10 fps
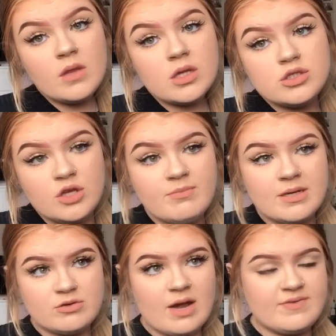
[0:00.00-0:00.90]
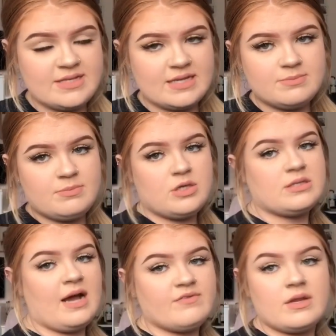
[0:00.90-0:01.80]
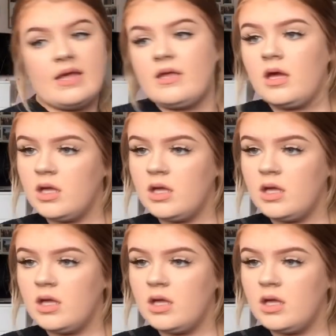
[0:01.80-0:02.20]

do my driving test because I have to like